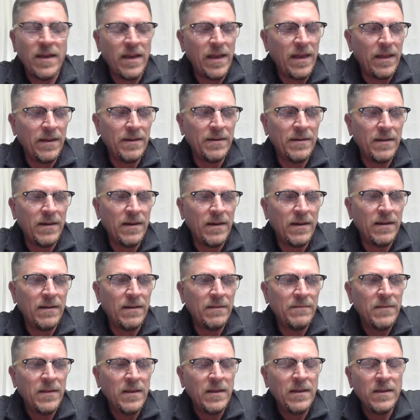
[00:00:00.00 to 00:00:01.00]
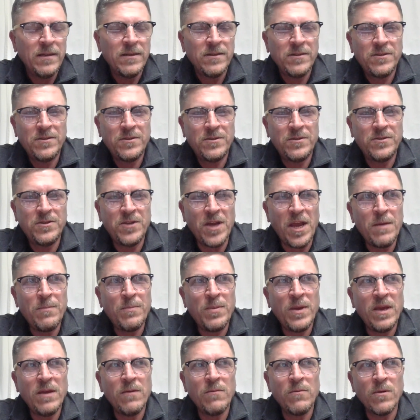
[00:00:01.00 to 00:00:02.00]
and
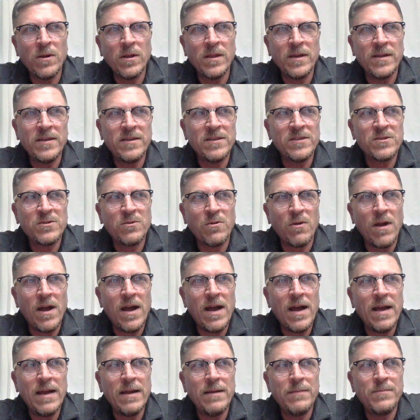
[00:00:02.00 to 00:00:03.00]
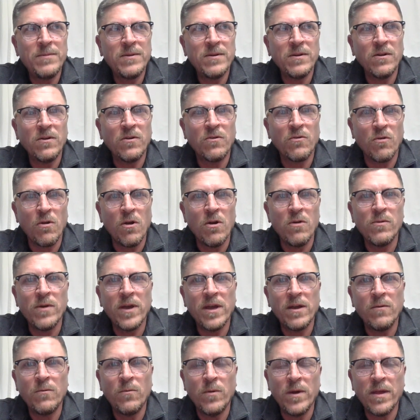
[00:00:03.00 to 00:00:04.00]
JP really described
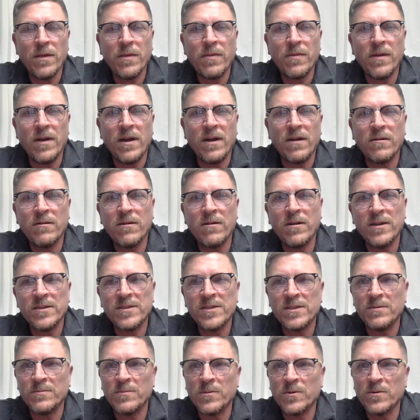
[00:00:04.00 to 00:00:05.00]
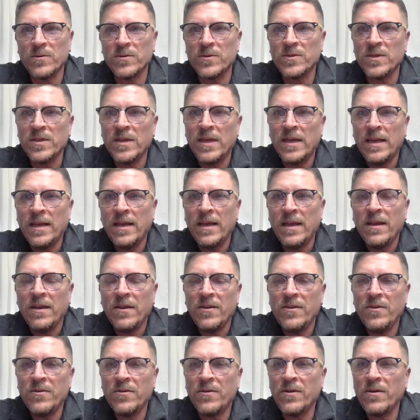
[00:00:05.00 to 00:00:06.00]
growing with our customers.
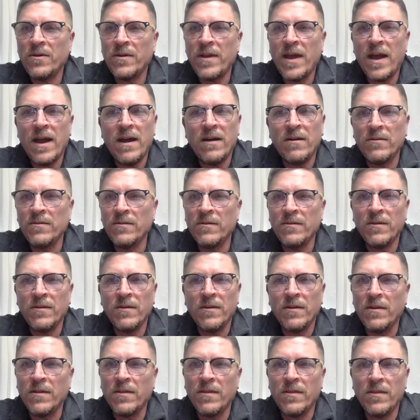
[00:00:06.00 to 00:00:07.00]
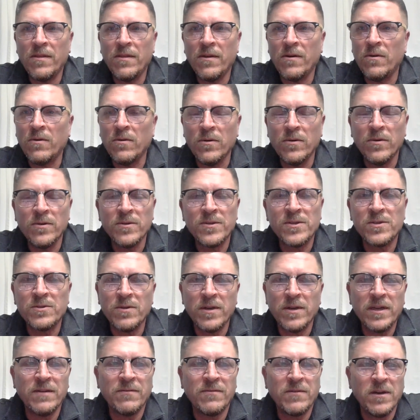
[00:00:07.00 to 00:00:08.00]
You can go down the whole
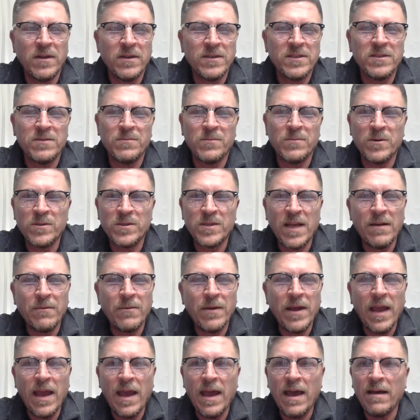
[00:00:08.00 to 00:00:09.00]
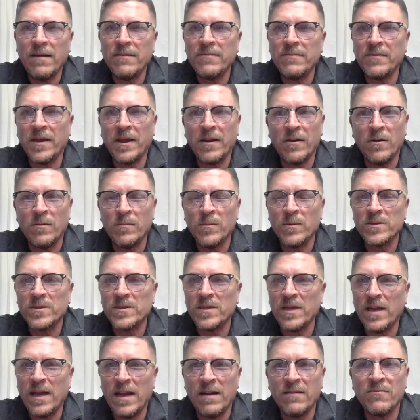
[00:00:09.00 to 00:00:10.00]
string of customers that we have, and
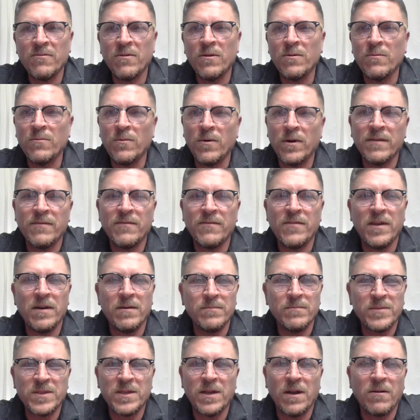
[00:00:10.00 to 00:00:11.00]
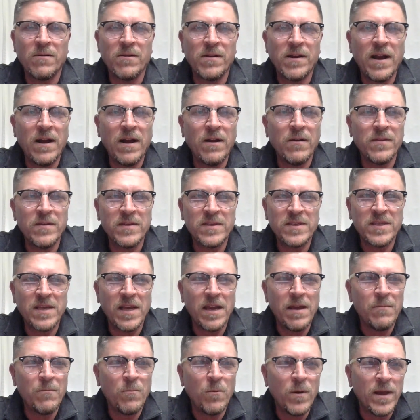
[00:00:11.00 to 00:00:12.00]
almost every one of them started out the
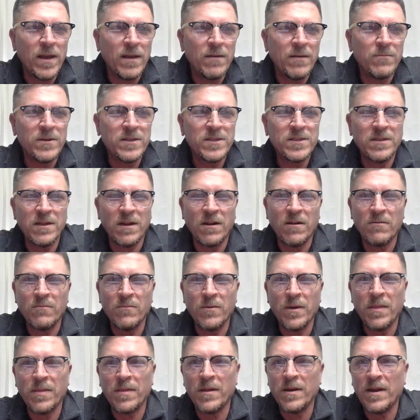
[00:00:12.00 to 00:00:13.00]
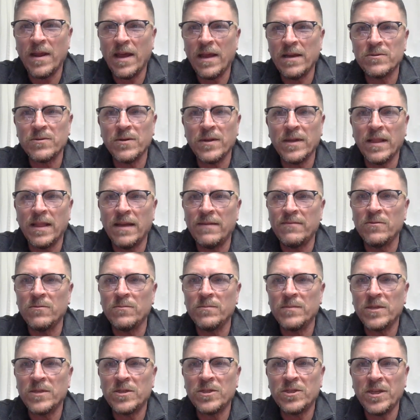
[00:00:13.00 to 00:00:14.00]
same way. We start with an
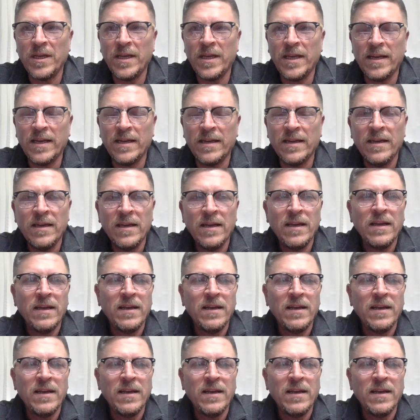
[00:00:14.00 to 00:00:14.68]
entry-level machine.